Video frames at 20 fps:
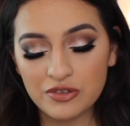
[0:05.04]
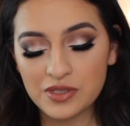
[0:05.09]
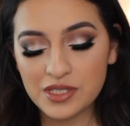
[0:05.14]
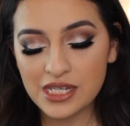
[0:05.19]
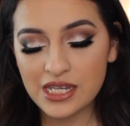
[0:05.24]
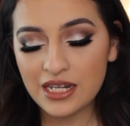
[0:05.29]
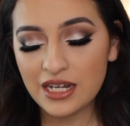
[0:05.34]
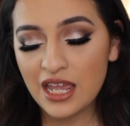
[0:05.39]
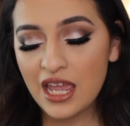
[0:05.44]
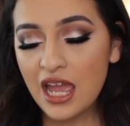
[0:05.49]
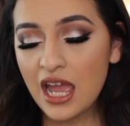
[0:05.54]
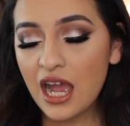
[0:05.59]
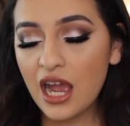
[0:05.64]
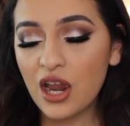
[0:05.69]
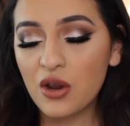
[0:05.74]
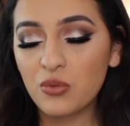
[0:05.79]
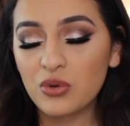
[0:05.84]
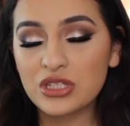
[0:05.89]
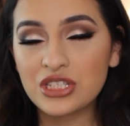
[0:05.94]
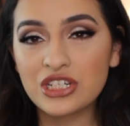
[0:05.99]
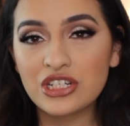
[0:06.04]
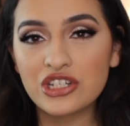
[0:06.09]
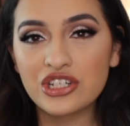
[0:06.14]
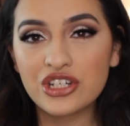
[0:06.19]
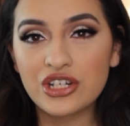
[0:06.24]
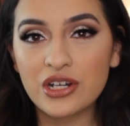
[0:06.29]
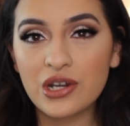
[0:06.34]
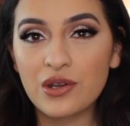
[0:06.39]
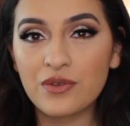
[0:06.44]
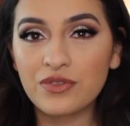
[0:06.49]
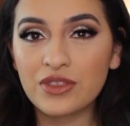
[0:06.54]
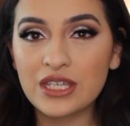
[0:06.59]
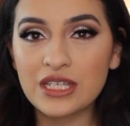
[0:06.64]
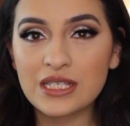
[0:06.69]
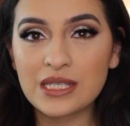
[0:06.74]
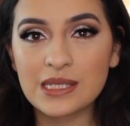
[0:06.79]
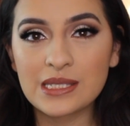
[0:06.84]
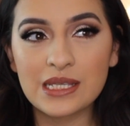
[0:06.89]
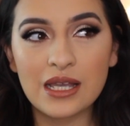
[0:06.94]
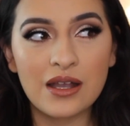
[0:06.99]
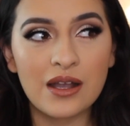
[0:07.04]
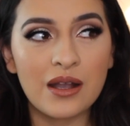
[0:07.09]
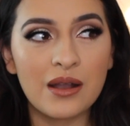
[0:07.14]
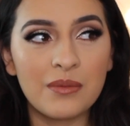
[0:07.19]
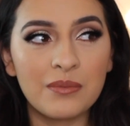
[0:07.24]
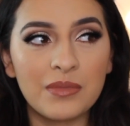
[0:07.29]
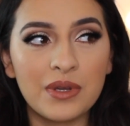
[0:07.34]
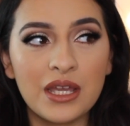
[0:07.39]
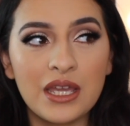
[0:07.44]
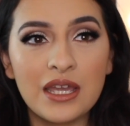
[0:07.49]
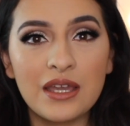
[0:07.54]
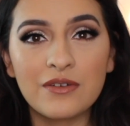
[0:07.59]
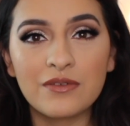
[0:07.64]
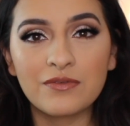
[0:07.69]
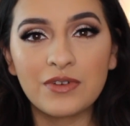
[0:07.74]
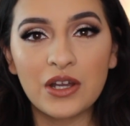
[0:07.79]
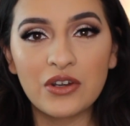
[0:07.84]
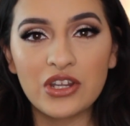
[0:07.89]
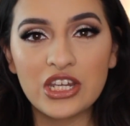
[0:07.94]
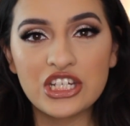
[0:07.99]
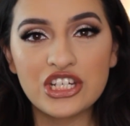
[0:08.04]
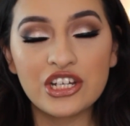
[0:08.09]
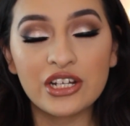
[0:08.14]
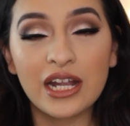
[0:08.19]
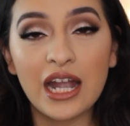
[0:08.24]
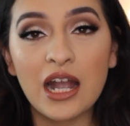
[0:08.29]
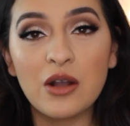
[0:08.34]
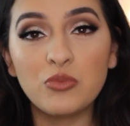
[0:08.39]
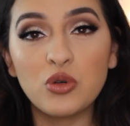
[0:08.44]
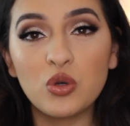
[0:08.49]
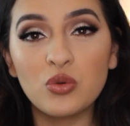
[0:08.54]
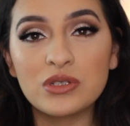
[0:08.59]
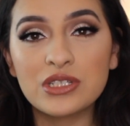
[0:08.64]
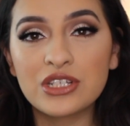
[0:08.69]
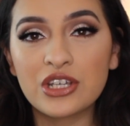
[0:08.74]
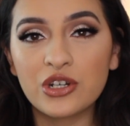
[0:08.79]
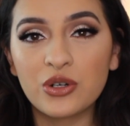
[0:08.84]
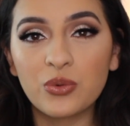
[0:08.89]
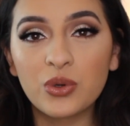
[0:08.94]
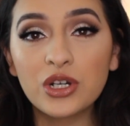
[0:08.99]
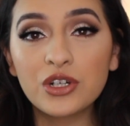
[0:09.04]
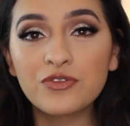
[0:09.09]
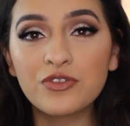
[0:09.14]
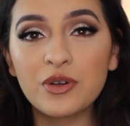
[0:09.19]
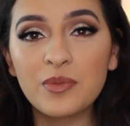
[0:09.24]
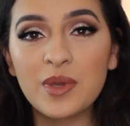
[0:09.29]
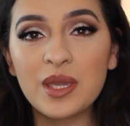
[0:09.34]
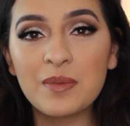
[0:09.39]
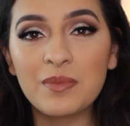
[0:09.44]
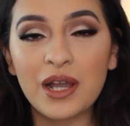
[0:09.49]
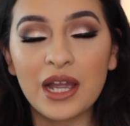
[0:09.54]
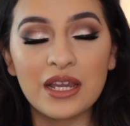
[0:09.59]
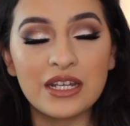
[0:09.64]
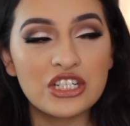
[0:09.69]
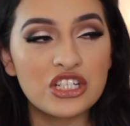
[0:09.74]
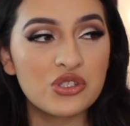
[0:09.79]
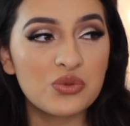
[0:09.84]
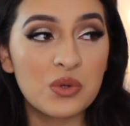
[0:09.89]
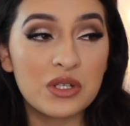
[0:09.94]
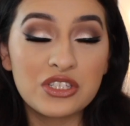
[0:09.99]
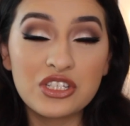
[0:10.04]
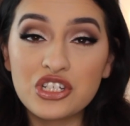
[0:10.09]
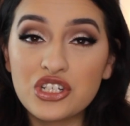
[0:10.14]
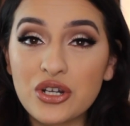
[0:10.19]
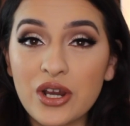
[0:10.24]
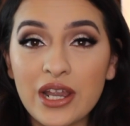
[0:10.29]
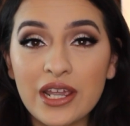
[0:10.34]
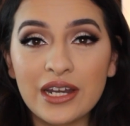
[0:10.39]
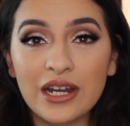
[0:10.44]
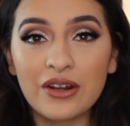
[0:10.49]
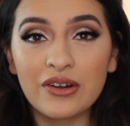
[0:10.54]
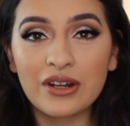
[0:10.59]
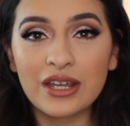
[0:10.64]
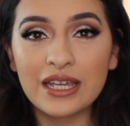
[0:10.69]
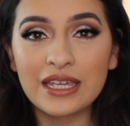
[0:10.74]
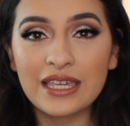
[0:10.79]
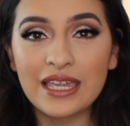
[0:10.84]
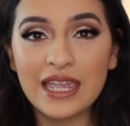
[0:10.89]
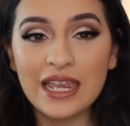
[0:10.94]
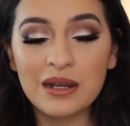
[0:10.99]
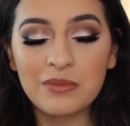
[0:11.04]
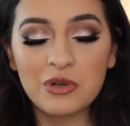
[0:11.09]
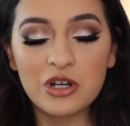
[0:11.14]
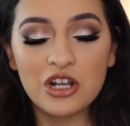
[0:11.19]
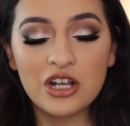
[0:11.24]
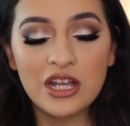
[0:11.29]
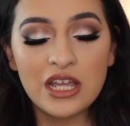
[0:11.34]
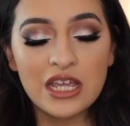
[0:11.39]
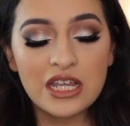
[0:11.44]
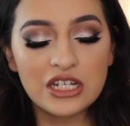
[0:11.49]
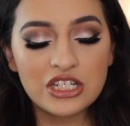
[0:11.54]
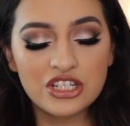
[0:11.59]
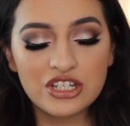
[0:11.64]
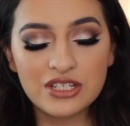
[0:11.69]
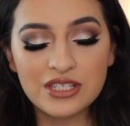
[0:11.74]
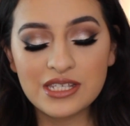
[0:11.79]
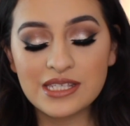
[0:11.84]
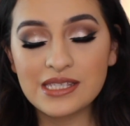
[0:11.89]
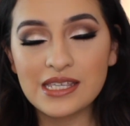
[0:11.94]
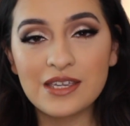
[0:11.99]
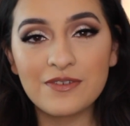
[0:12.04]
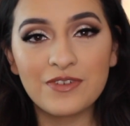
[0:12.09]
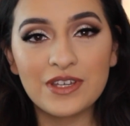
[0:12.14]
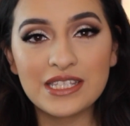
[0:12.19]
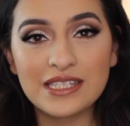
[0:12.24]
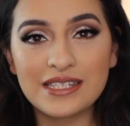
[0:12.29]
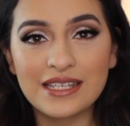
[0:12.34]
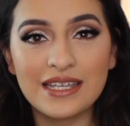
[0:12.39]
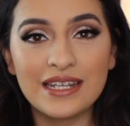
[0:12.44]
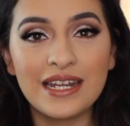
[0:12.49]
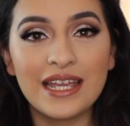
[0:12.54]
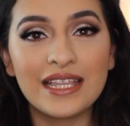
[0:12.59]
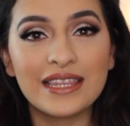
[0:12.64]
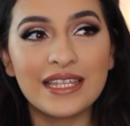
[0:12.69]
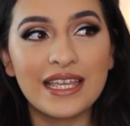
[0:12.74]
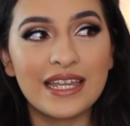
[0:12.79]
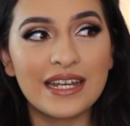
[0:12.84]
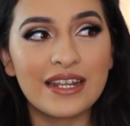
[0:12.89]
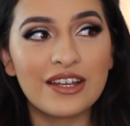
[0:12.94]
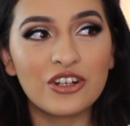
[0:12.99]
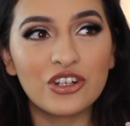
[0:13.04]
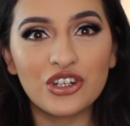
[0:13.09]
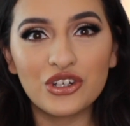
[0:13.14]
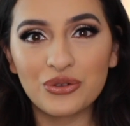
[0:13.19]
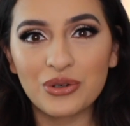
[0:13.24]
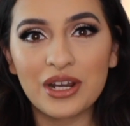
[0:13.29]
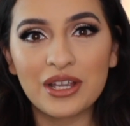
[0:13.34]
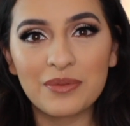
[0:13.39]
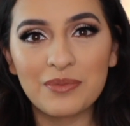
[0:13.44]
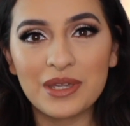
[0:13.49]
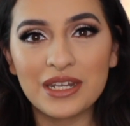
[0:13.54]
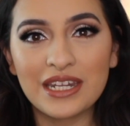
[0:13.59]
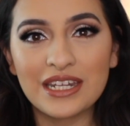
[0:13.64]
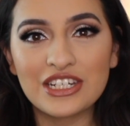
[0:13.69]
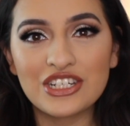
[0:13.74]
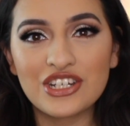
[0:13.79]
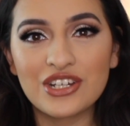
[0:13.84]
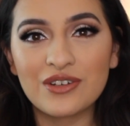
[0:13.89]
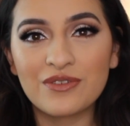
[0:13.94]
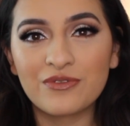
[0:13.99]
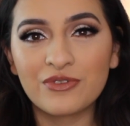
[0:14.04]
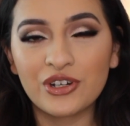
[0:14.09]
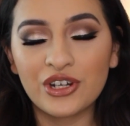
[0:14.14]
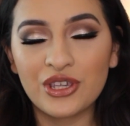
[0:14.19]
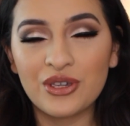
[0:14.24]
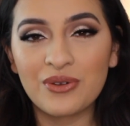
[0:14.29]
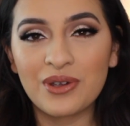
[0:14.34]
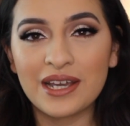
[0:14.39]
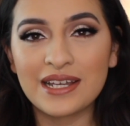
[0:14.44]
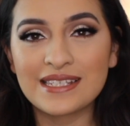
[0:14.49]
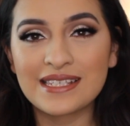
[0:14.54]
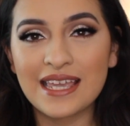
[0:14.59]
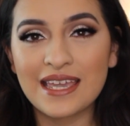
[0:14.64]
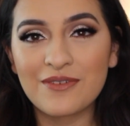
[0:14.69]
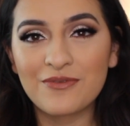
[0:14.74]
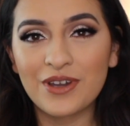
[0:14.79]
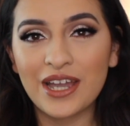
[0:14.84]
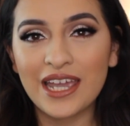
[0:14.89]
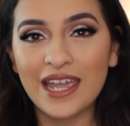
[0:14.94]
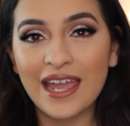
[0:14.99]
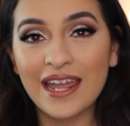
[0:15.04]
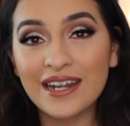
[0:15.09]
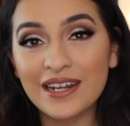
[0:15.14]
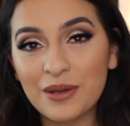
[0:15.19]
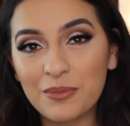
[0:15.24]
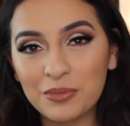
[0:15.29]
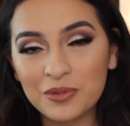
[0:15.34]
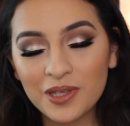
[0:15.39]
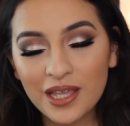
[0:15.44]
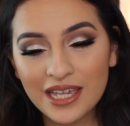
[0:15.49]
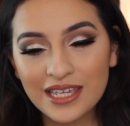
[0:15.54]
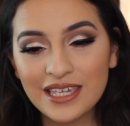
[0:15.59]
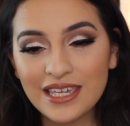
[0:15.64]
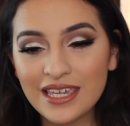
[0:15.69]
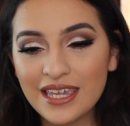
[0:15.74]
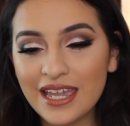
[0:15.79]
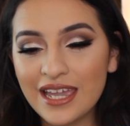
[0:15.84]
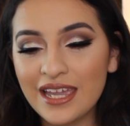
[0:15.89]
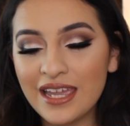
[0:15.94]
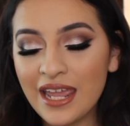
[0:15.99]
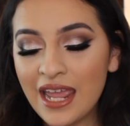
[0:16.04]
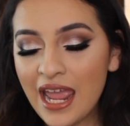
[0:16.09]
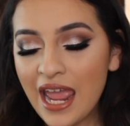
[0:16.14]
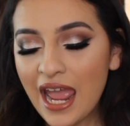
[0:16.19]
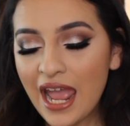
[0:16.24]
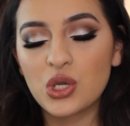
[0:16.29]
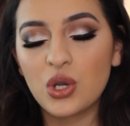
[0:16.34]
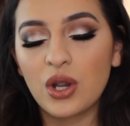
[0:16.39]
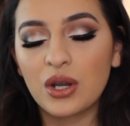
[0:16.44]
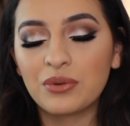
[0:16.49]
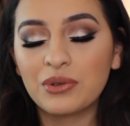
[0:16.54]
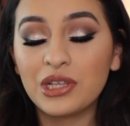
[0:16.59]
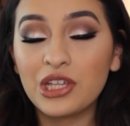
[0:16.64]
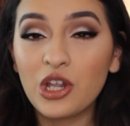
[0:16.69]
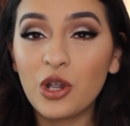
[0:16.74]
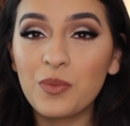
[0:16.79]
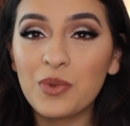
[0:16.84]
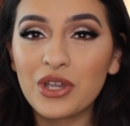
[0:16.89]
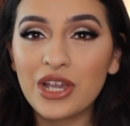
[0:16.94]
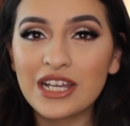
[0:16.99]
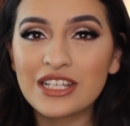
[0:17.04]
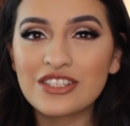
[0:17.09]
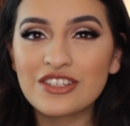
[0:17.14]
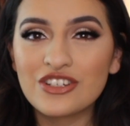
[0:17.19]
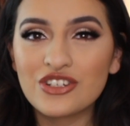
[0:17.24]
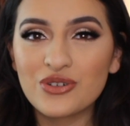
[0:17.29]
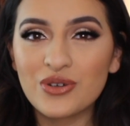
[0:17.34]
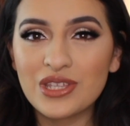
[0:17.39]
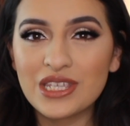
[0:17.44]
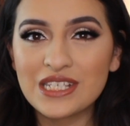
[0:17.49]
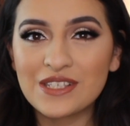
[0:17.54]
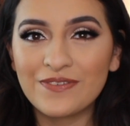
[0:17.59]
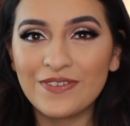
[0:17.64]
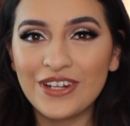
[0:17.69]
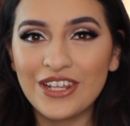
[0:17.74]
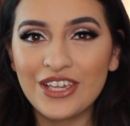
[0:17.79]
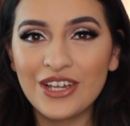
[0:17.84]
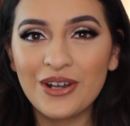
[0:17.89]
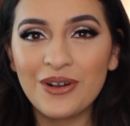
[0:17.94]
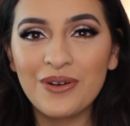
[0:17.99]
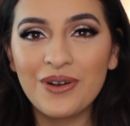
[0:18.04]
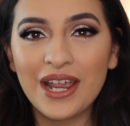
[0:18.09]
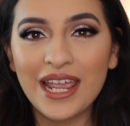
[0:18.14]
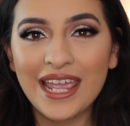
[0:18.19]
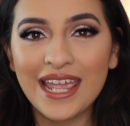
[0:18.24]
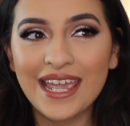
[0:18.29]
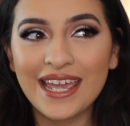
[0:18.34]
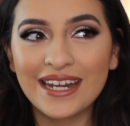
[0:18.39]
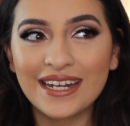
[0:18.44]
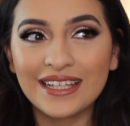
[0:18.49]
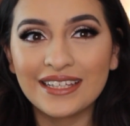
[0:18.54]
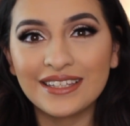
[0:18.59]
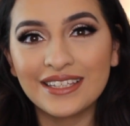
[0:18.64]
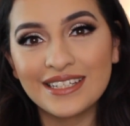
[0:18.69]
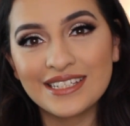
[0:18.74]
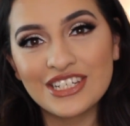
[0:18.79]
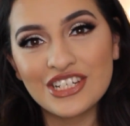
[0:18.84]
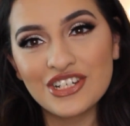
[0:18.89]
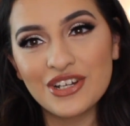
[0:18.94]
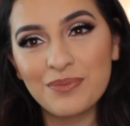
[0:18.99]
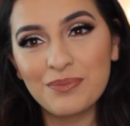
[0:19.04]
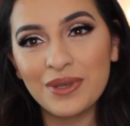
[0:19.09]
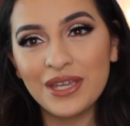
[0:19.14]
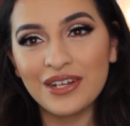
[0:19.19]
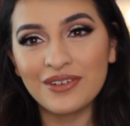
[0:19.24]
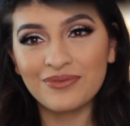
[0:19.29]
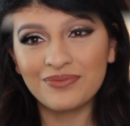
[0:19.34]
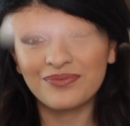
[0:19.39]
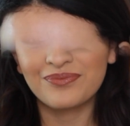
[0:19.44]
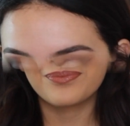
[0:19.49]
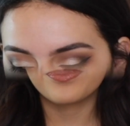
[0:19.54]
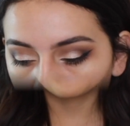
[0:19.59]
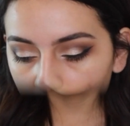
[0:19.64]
routine. I wasn't sure if this um, foundation combo was going to work for me but I just wanted to try it out on camera just to see if it did and then a good recommendation for you guys if I end up liking it. So I really hope you guys enjoy this video and let's jump in.